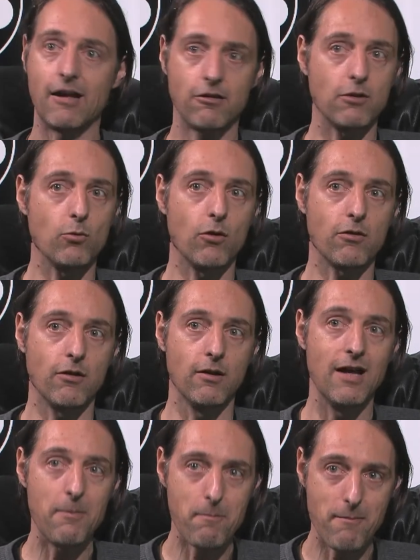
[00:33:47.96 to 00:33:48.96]
guess it was a
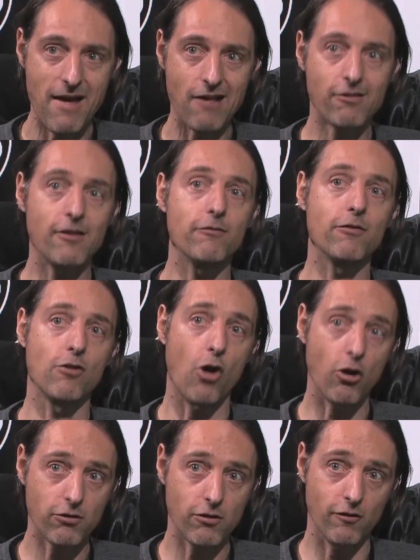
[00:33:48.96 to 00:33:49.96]
massive
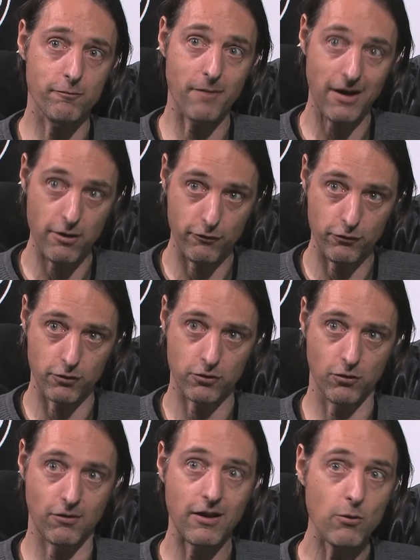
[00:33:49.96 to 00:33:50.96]
loss of
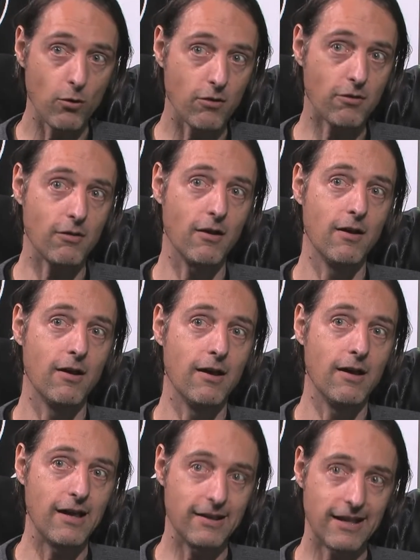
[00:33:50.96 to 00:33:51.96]
biophotons. He was
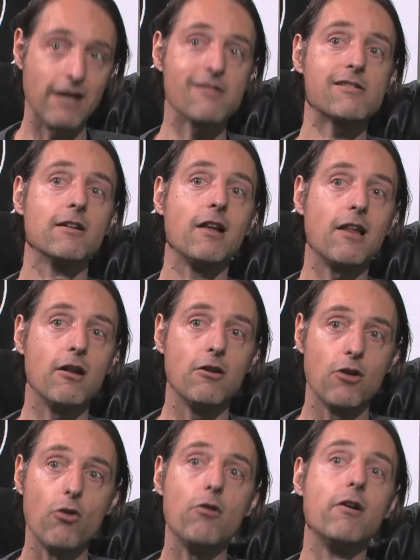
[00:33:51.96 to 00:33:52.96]
intentionally
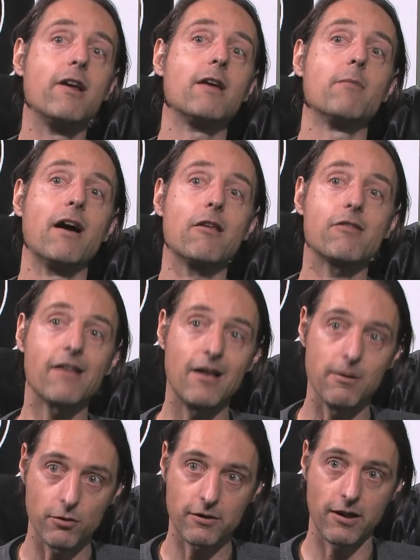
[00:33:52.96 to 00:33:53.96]
lowering my
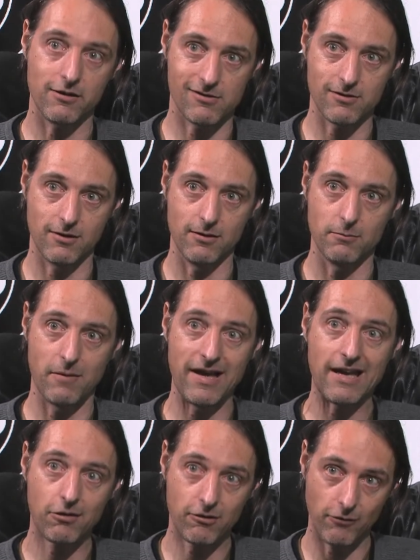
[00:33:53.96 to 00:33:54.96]
scalar potential by
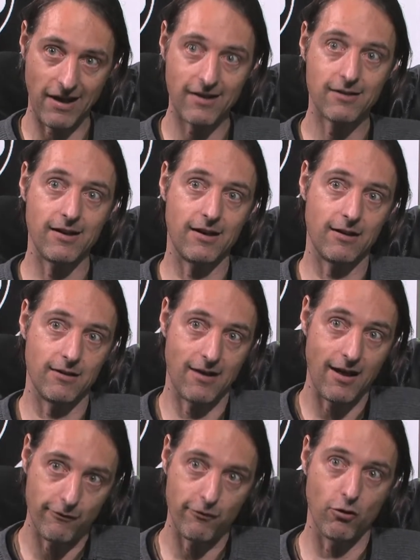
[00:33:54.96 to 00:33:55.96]
extracting
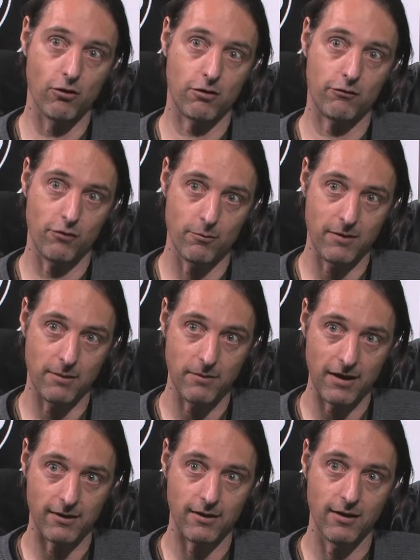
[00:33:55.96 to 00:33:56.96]
life force from my
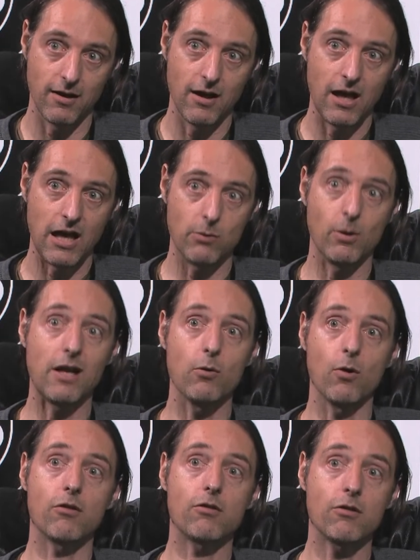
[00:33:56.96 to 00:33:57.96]
body. And when I
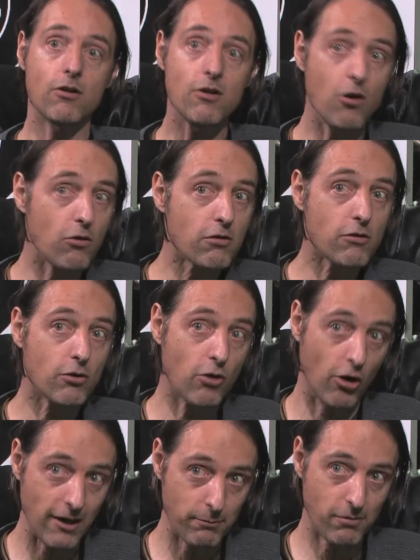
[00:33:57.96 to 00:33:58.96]
was close to
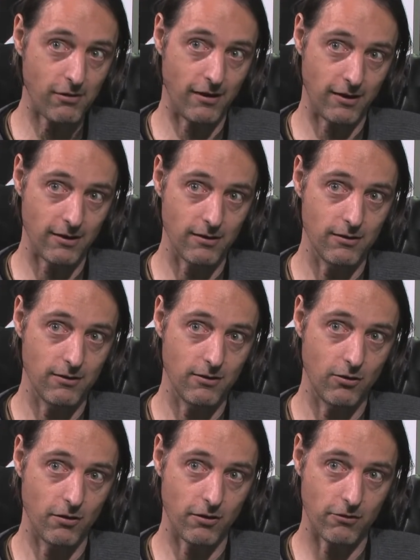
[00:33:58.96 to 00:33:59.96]
collapsing
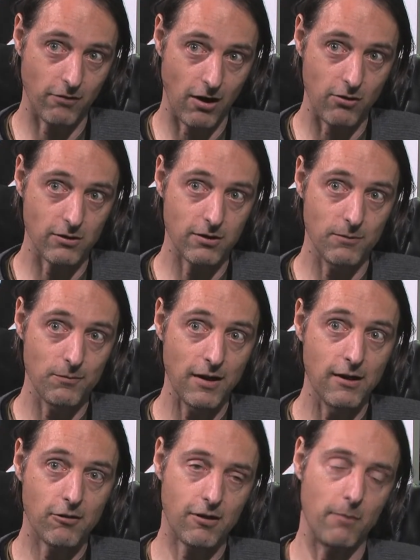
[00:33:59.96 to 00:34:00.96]
on the ground,
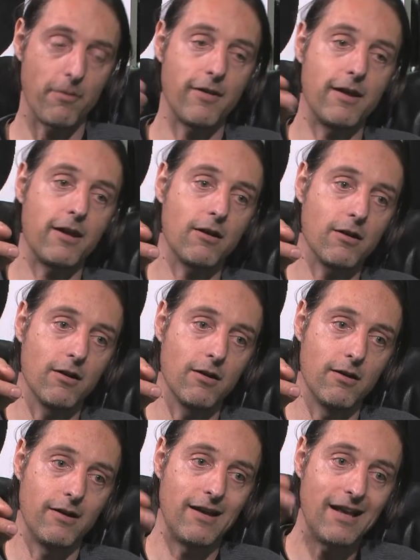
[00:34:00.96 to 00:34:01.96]
something
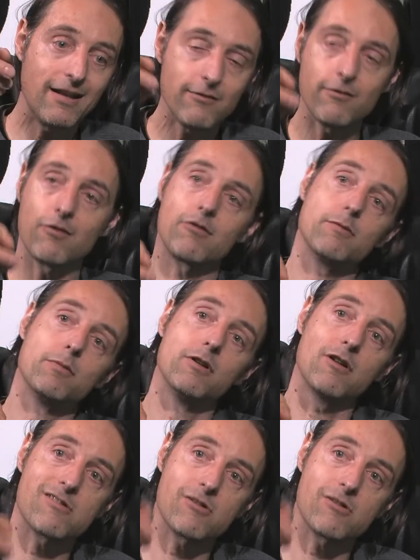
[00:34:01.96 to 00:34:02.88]
invisible